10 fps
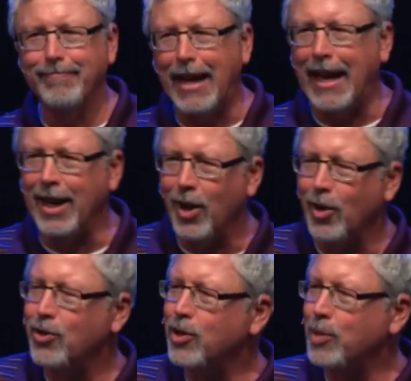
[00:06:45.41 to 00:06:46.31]
I
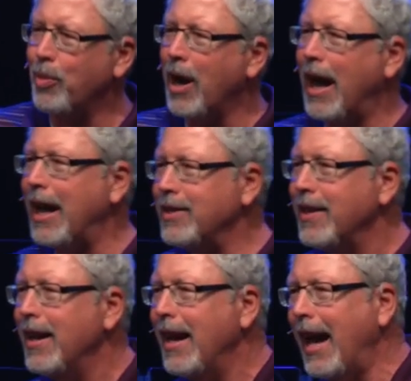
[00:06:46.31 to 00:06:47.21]
know, it's a surprise.
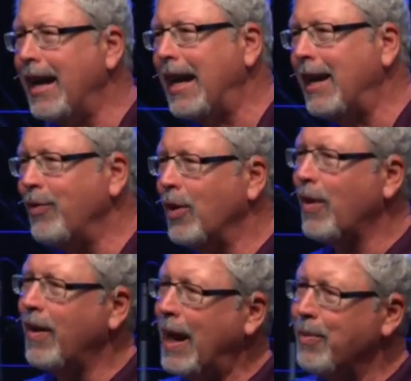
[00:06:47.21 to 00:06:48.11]
And, and if
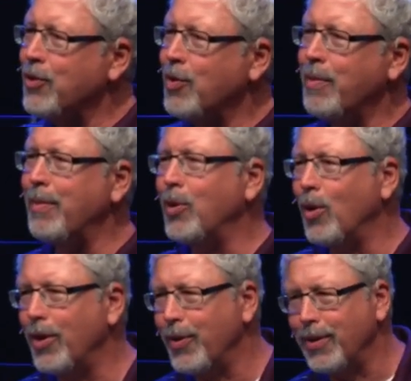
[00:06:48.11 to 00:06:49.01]
you're our neighbors from up
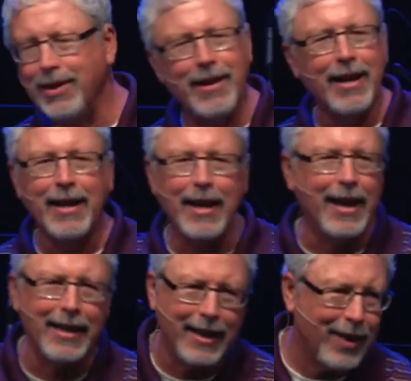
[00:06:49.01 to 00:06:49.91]
north, he's not a
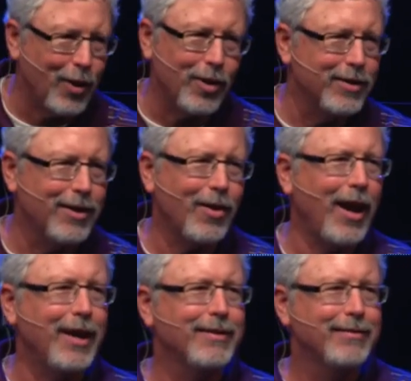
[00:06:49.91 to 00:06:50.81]
Canadian either,
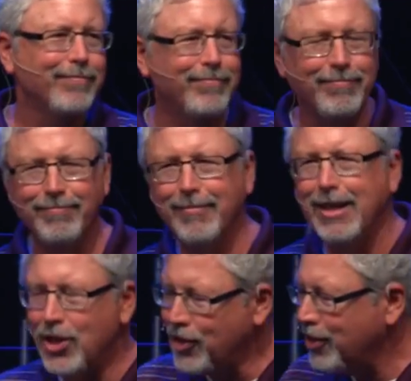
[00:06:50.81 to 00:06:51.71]
okay?
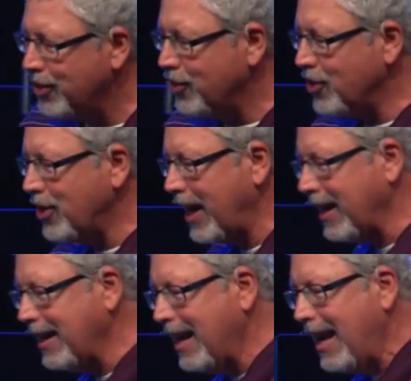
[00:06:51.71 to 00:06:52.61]
Just, just
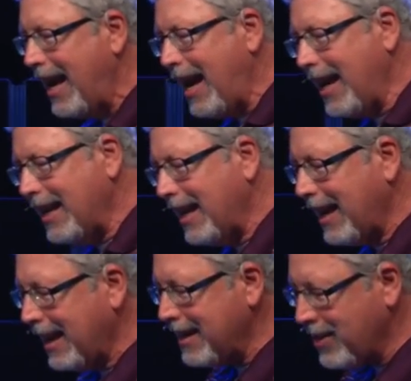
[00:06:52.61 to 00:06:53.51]
saying. Eh,
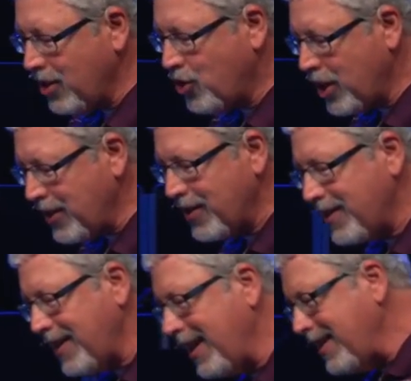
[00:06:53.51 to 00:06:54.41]
you see,
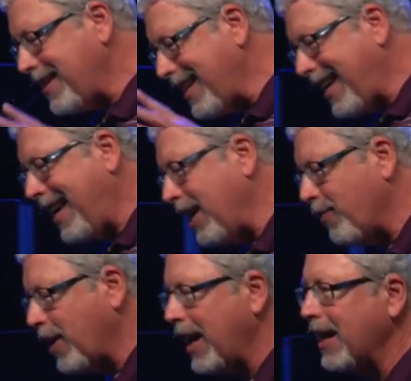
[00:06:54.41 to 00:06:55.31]
Jesus is the King
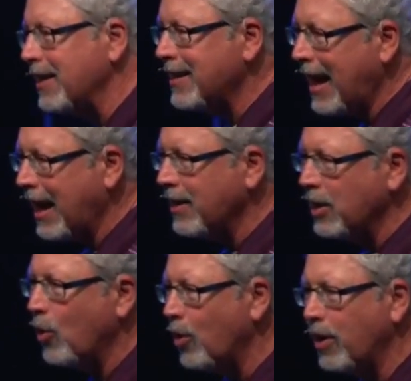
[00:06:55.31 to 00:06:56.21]
of Kings and the
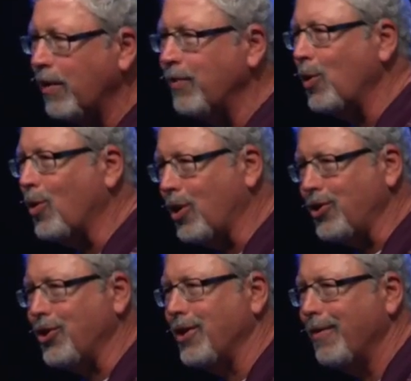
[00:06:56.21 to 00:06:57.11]
Lord of
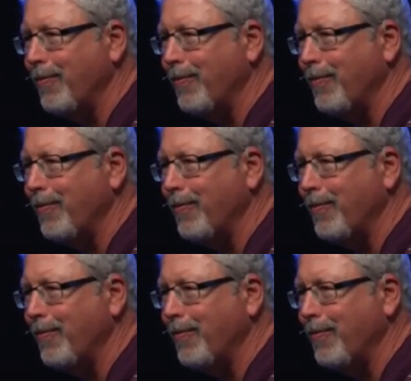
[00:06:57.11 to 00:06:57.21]
Lords.